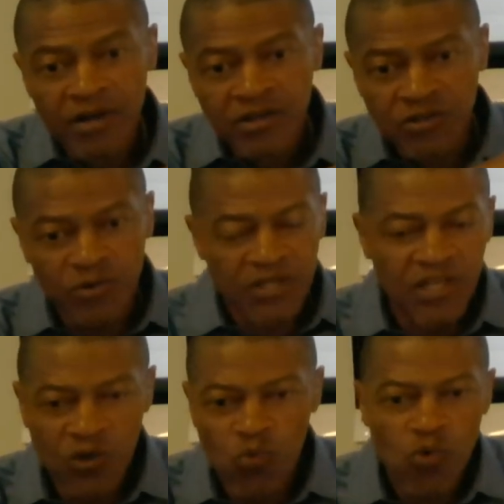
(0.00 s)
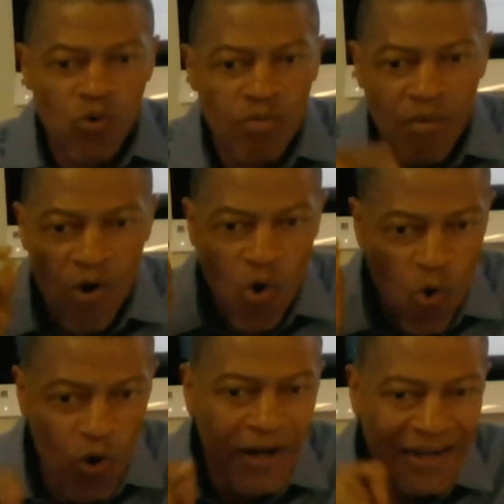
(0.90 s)
So it's in the womb
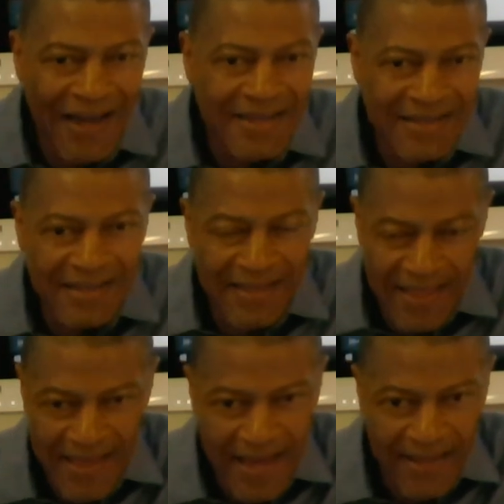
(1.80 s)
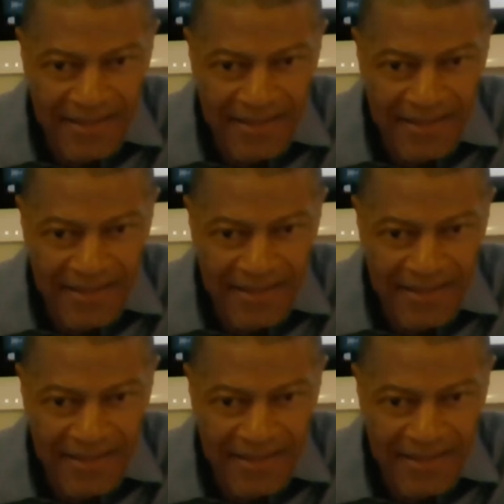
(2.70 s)
organizing that.